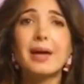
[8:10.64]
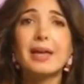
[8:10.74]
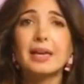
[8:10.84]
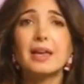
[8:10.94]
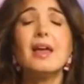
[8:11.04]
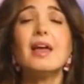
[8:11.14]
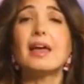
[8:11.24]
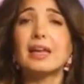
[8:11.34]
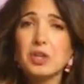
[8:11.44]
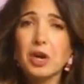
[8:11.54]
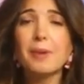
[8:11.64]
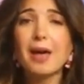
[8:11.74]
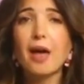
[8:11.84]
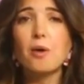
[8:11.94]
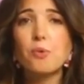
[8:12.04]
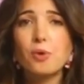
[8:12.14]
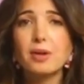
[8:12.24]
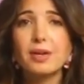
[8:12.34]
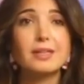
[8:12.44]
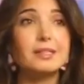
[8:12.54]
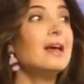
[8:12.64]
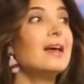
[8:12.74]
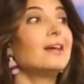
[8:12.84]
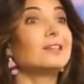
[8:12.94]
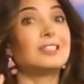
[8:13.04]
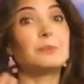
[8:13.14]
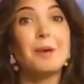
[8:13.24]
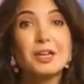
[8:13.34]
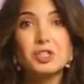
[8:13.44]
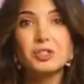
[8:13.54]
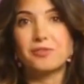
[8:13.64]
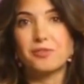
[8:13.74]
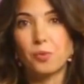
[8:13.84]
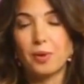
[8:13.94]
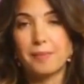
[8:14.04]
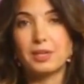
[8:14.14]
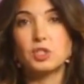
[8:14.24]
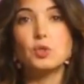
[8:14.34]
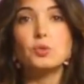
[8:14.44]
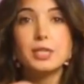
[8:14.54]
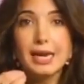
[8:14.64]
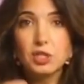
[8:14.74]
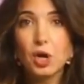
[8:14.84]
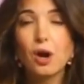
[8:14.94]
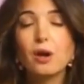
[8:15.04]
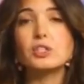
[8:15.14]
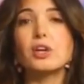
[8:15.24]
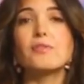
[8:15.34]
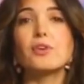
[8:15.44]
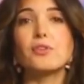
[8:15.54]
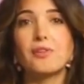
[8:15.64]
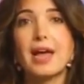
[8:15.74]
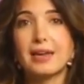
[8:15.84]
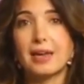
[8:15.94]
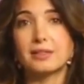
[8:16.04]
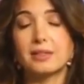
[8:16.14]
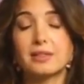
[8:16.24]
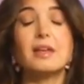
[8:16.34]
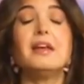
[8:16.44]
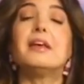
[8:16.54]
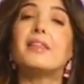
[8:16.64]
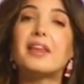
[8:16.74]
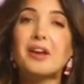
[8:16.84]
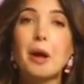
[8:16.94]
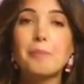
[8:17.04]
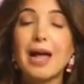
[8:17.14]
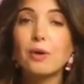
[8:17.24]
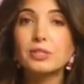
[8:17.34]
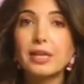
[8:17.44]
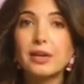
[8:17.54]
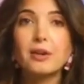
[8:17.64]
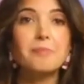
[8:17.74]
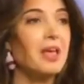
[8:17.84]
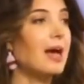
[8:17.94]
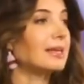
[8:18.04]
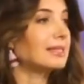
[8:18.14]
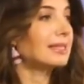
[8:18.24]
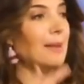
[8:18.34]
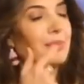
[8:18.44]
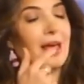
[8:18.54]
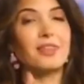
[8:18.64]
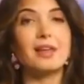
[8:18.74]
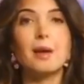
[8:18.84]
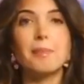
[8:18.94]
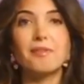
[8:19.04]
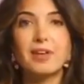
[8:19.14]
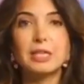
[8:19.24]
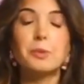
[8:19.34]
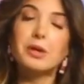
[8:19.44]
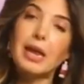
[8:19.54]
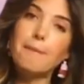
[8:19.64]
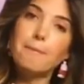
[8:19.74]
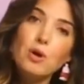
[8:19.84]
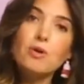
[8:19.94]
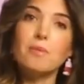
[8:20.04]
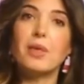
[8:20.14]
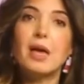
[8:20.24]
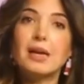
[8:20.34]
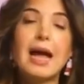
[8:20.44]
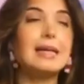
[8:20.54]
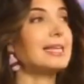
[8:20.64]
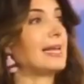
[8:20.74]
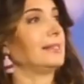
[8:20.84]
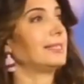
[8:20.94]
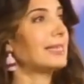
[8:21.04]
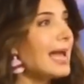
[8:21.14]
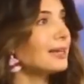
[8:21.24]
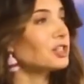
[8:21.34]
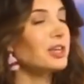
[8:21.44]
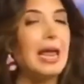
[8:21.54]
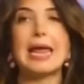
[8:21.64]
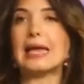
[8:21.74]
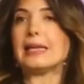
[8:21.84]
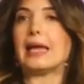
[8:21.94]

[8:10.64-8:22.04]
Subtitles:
money. And I talked about how important it is, especially for women, to take charge of their finances. Then a couple hours later, I slapped that thing up on Facebook and boom, content snatched and